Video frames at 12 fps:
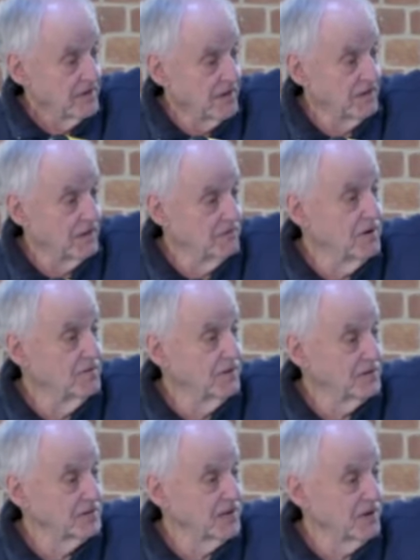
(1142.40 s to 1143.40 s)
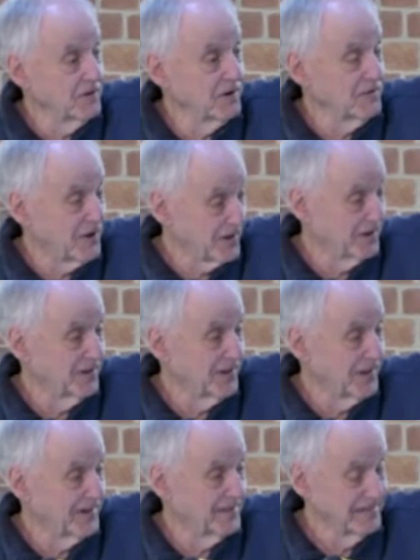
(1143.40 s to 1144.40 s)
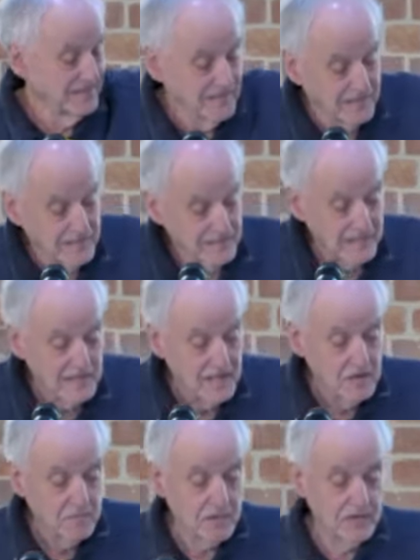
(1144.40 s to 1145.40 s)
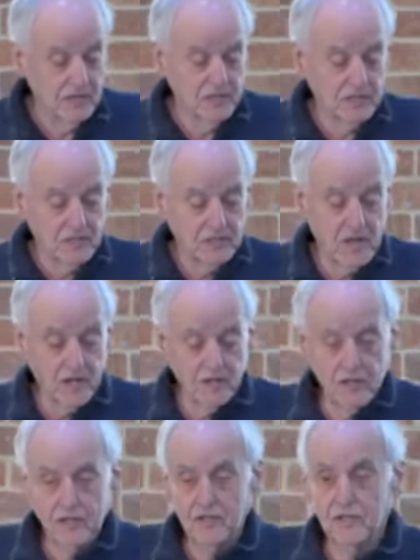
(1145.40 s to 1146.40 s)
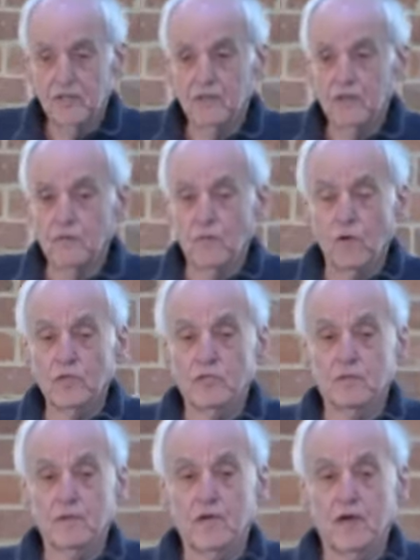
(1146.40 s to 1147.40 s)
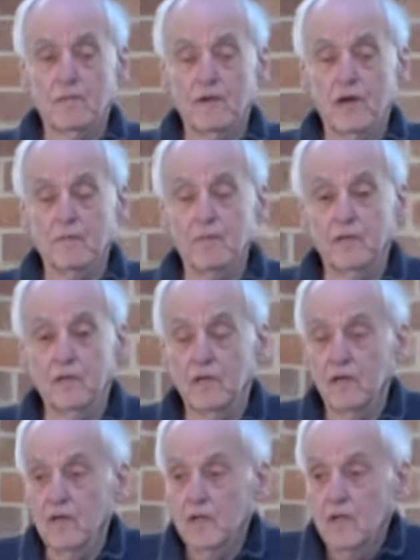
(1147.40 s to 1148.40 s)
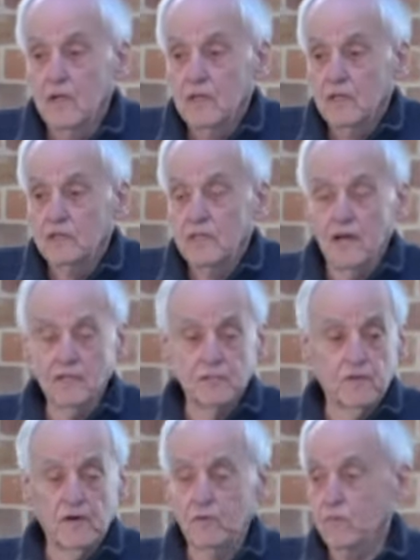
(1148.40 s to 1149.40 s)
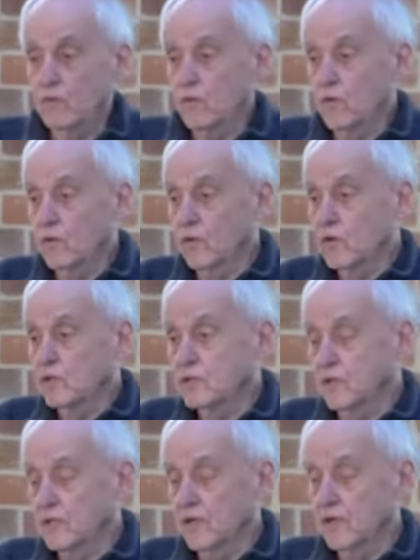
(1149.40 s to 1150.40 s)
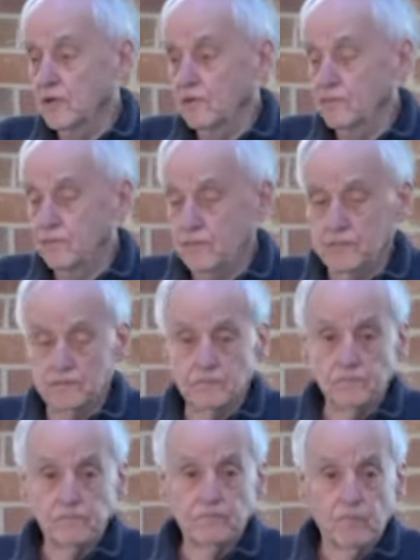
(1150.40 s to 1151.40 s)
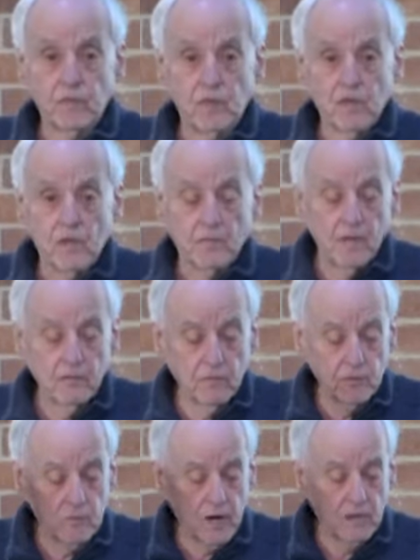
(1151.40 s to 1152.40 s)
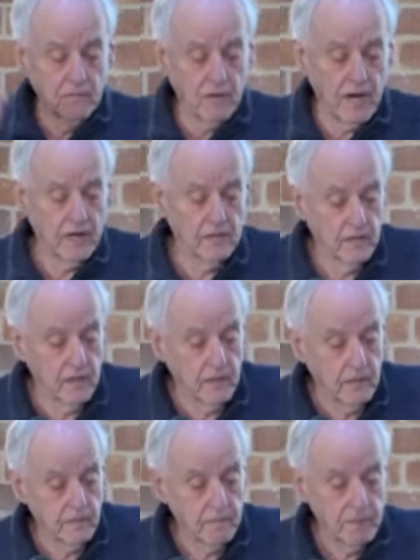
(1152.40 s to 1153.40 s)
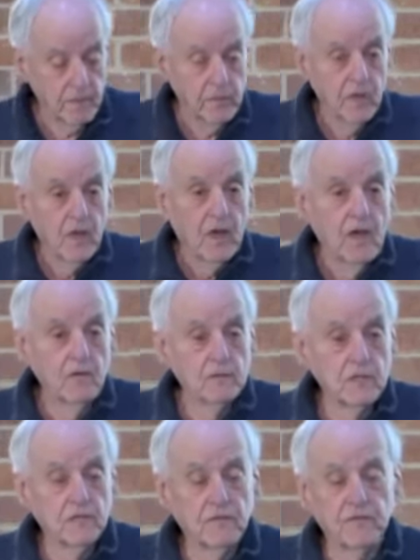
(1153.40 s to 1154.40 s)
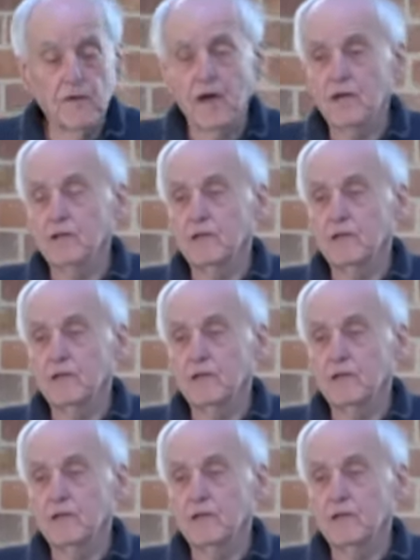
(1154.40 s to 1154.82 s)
river, so we're quite all right. But in this little town, the waters were coming up and the townsfolk were all ordered to leave. But there was one man there. He was a devout,